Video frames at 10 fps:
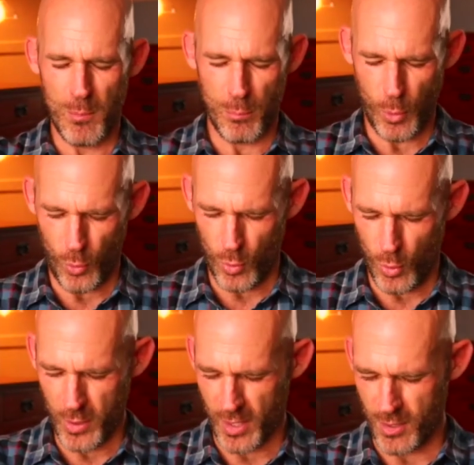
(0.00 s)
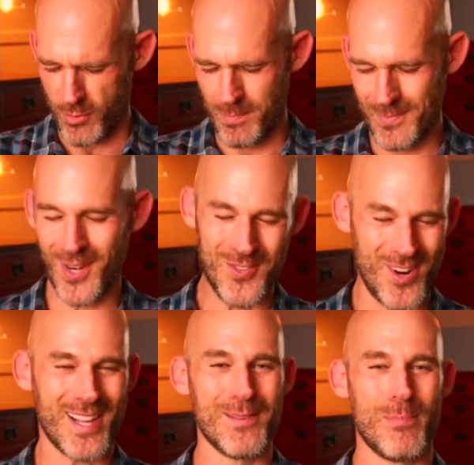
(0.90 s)
Pull
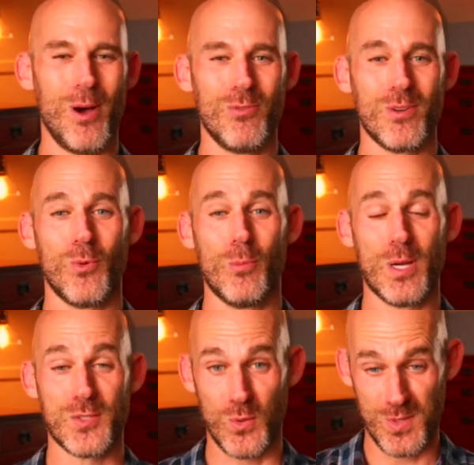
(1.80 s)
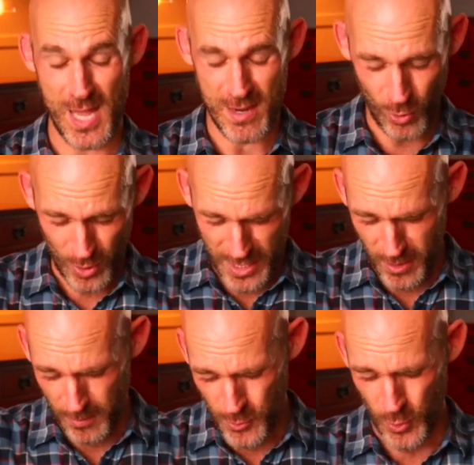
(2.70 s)
contract the pelvic floor muscles, navel in and
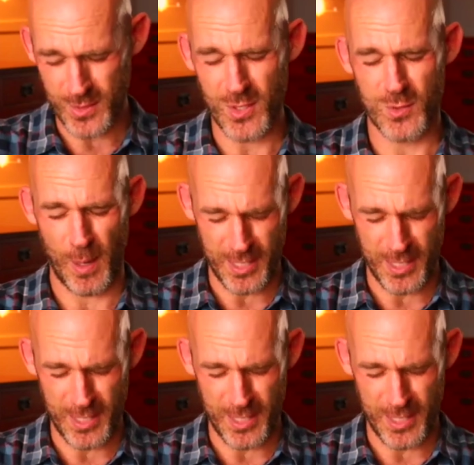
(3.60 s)
up towards the spine,